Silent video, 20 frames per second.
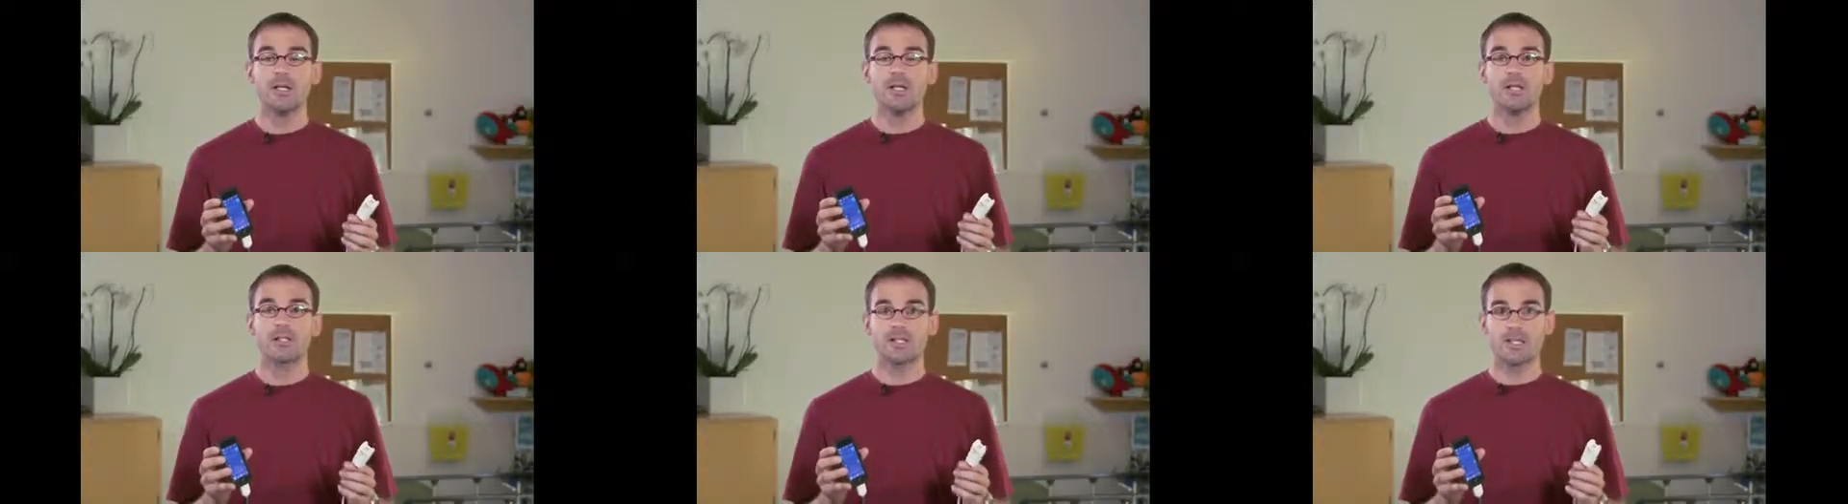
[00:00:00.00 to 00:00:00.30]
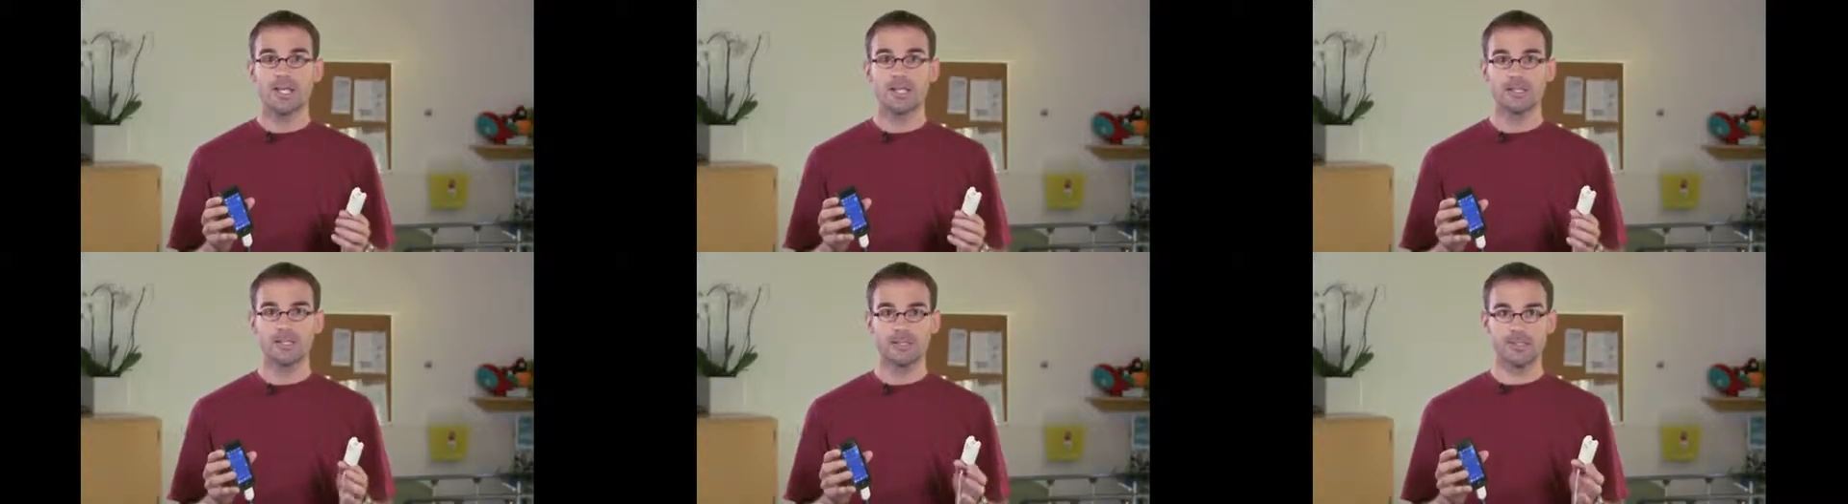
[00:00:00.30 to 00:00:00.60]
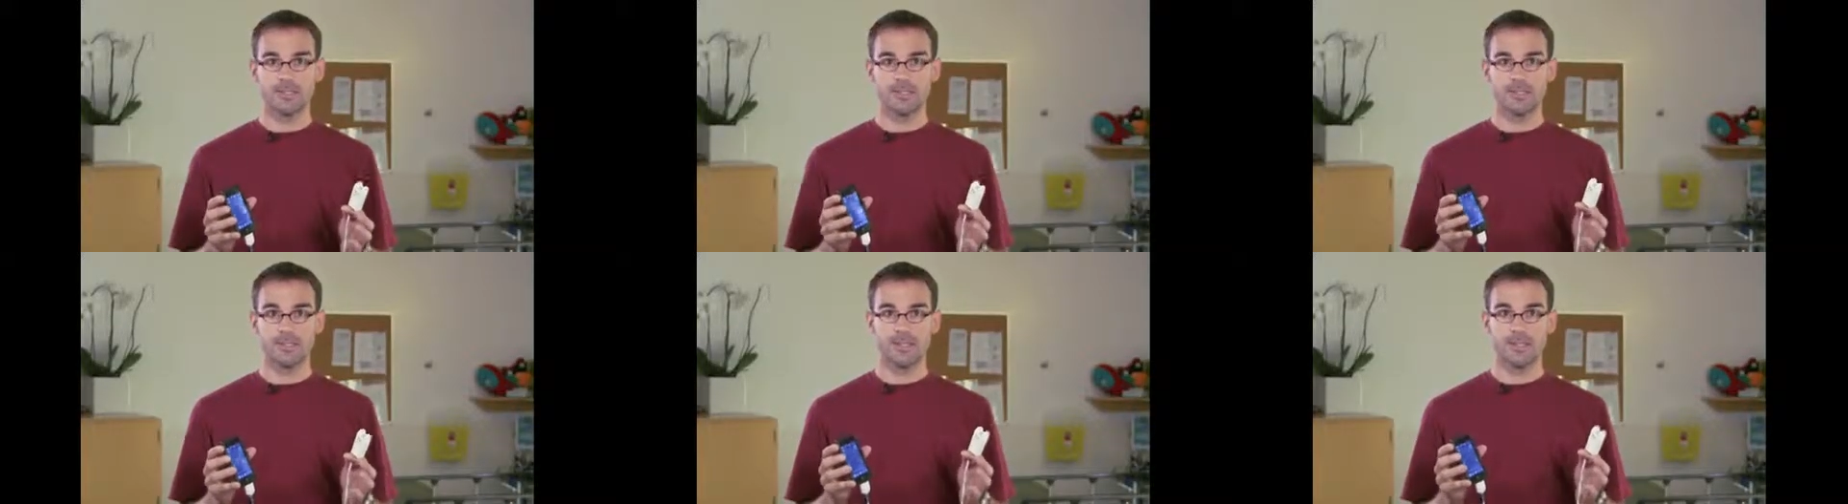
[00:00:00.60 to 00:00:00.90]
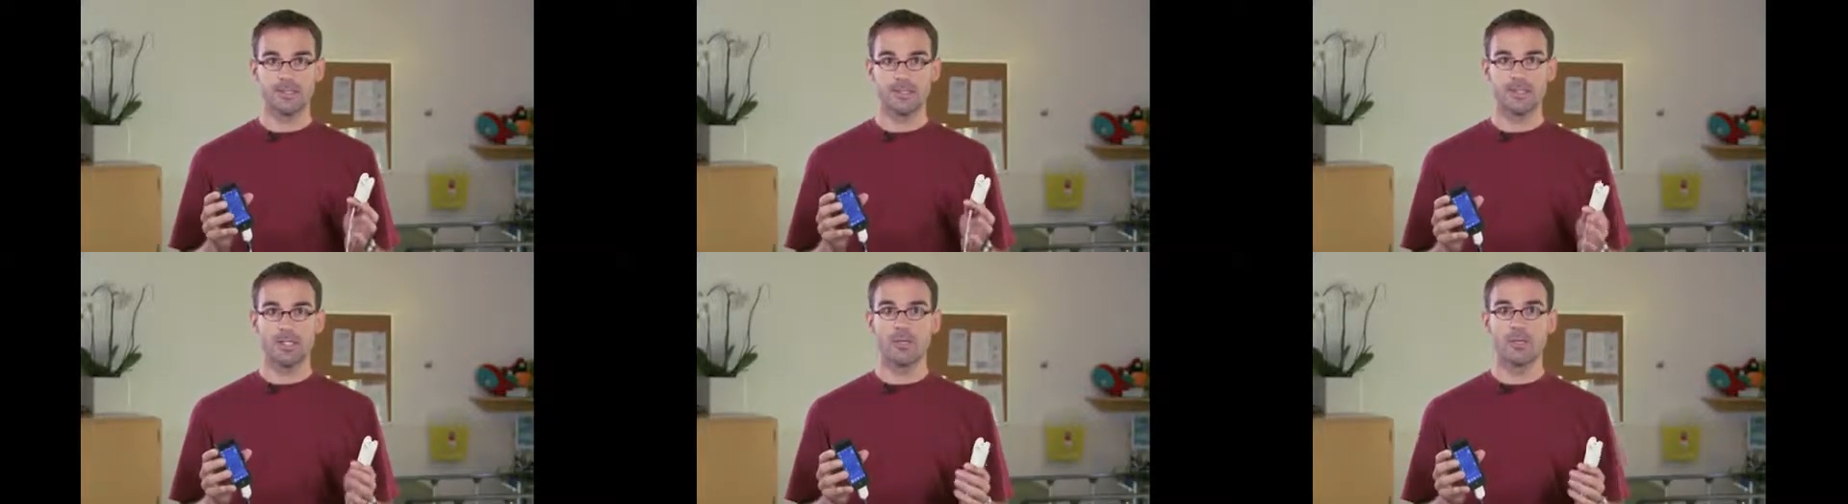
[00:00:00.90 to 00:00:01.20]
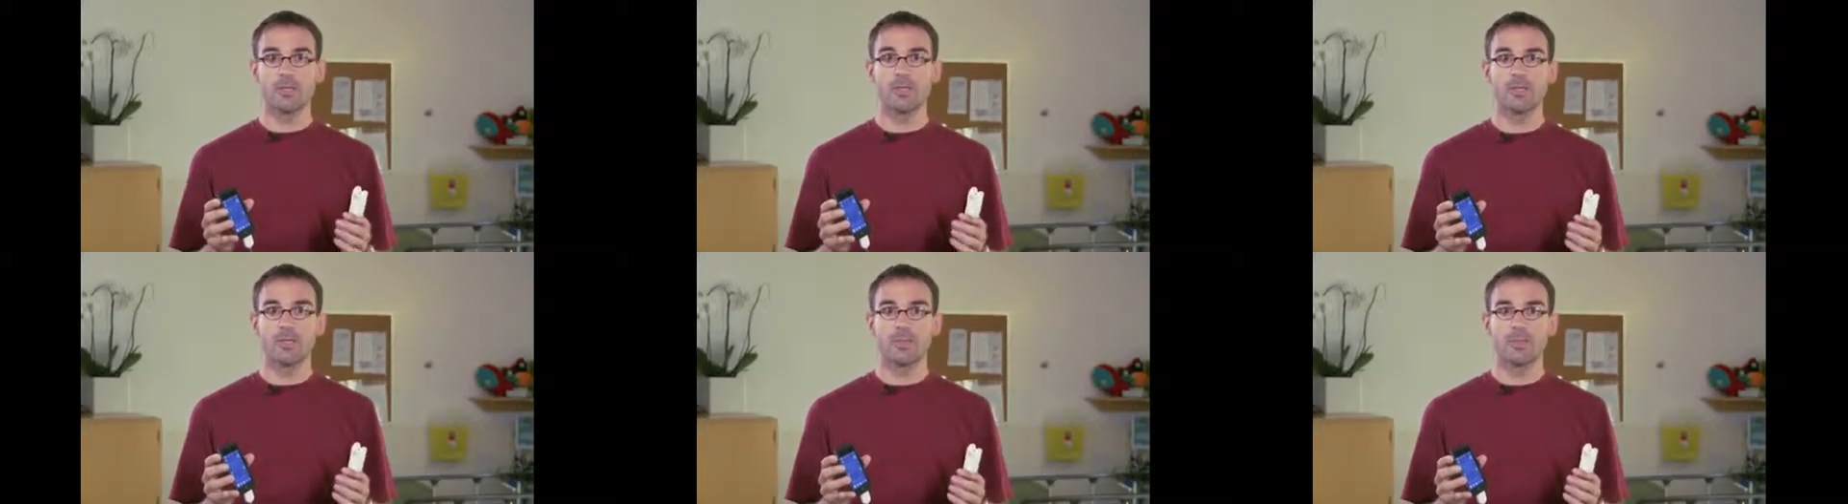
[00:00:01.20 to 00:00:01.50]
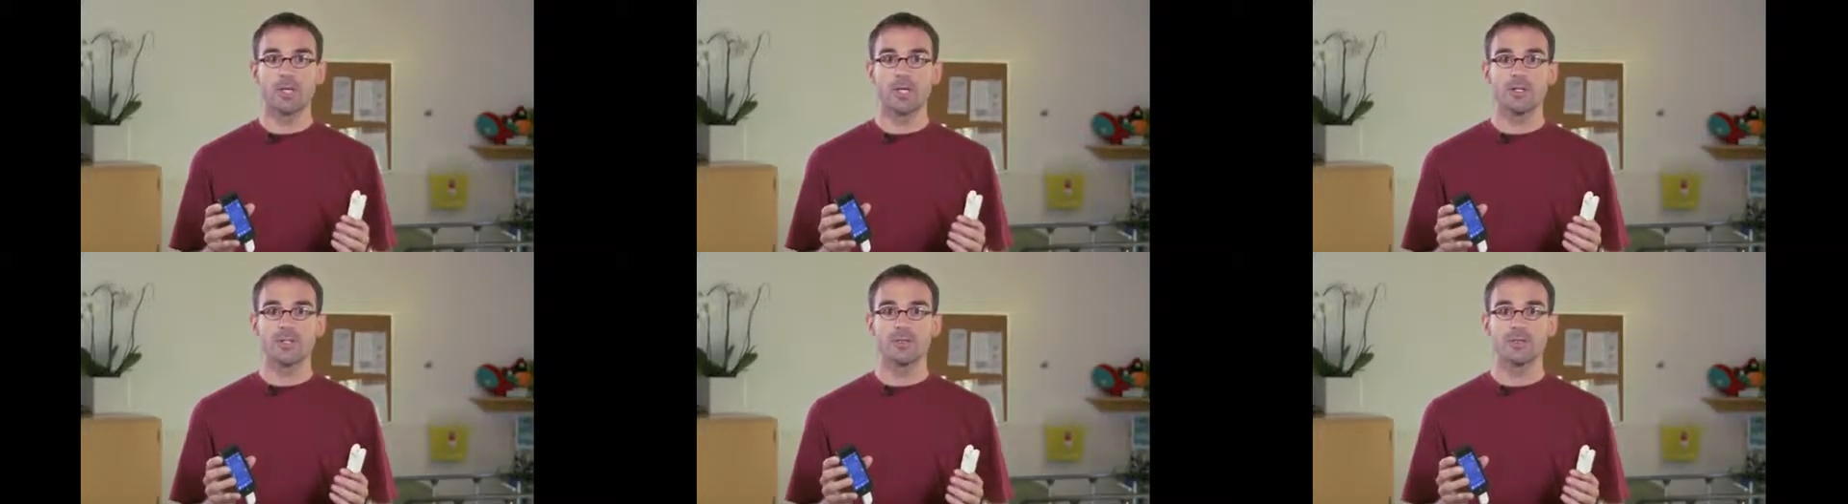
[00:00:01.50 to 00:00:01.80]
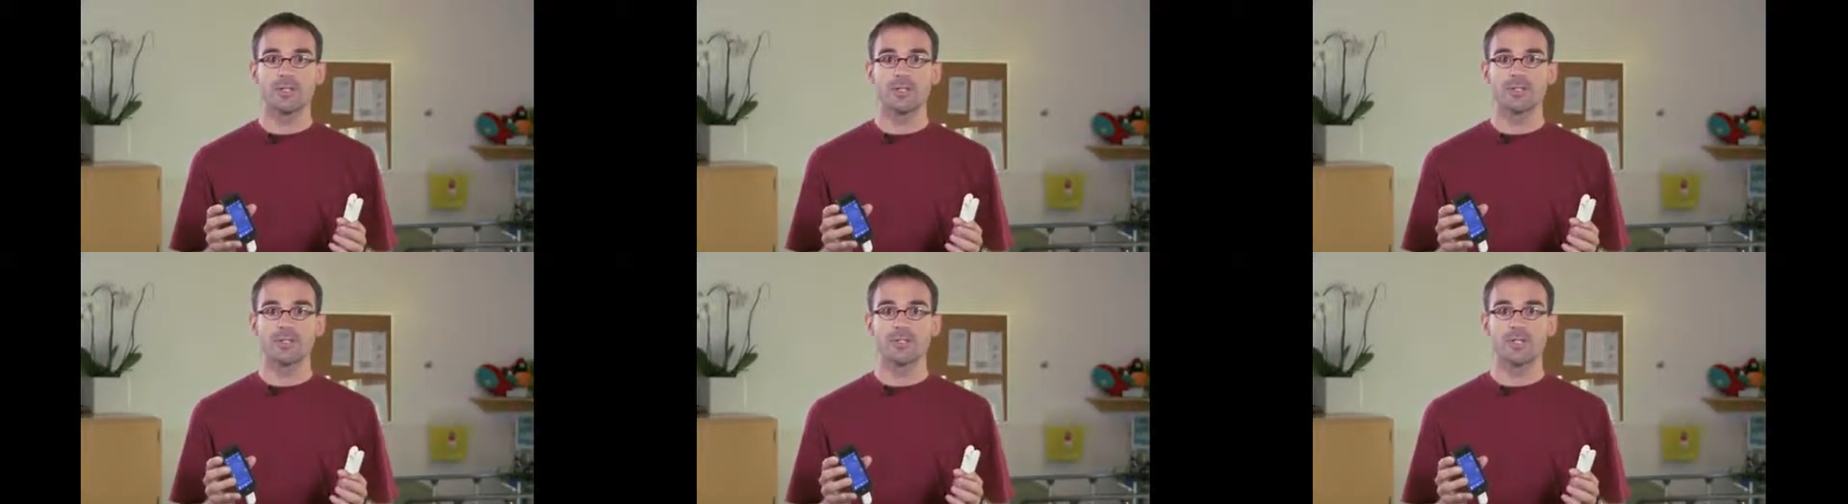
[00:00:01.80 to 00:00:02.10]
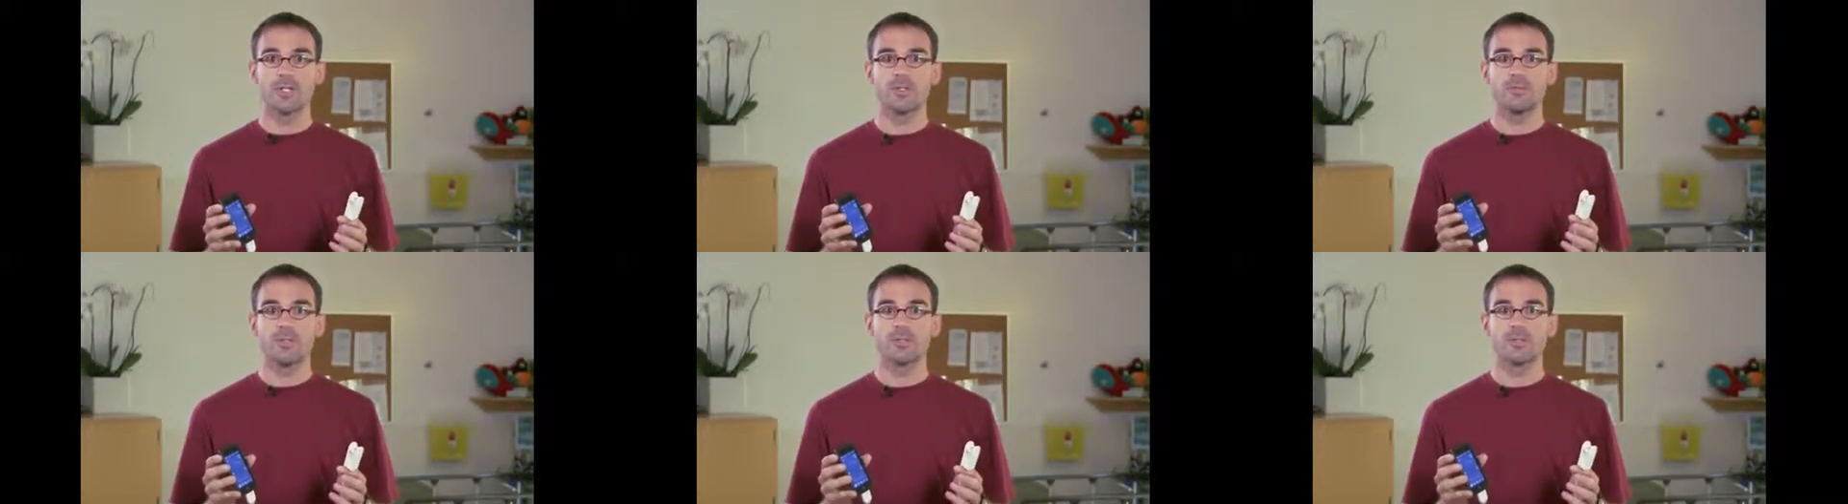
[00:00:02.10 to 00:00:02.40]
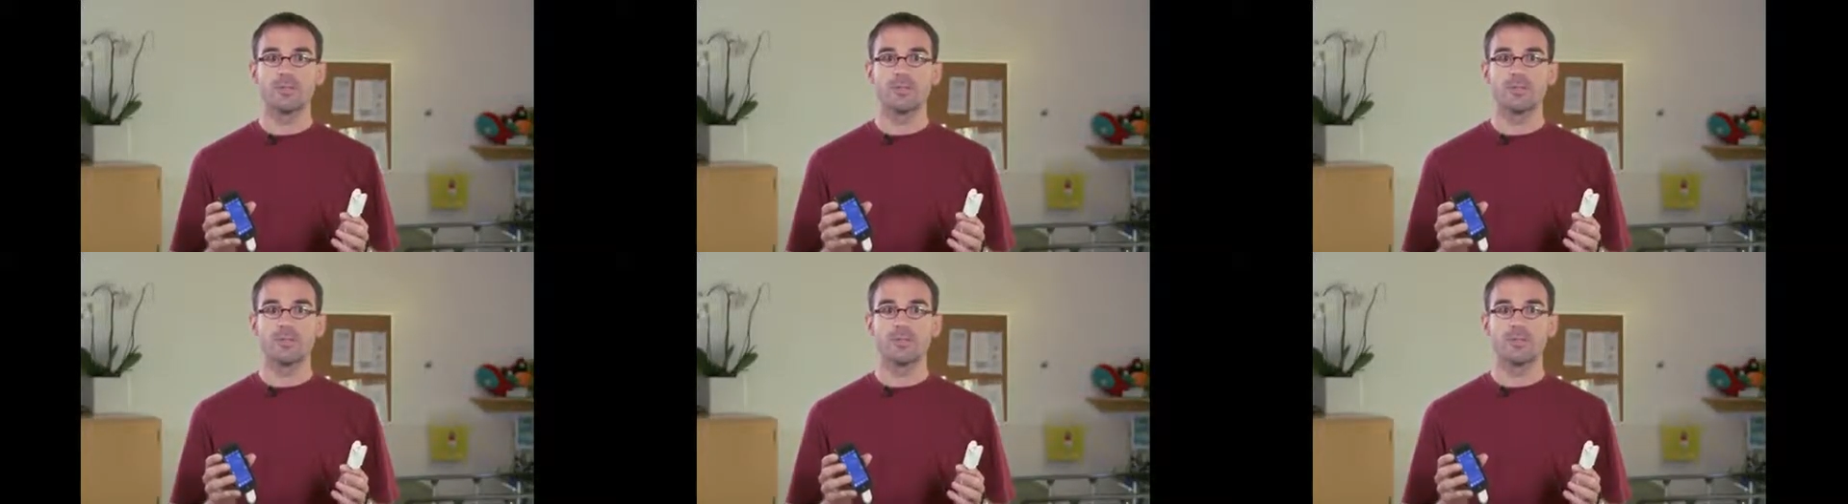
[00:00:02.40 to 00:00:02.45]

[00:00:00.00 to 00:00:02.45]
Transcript: Sadly, in low-income countries, over